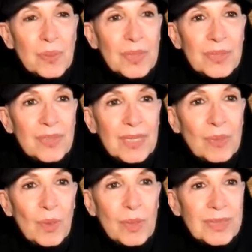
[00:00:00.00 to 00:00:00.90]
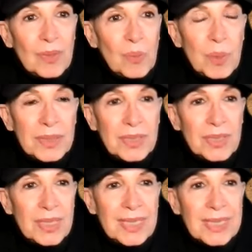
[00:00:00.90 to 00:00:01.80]
wondering what what
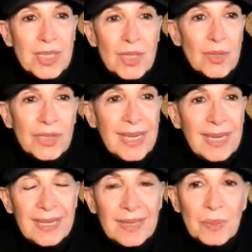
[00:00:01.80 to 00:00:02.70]
is your take?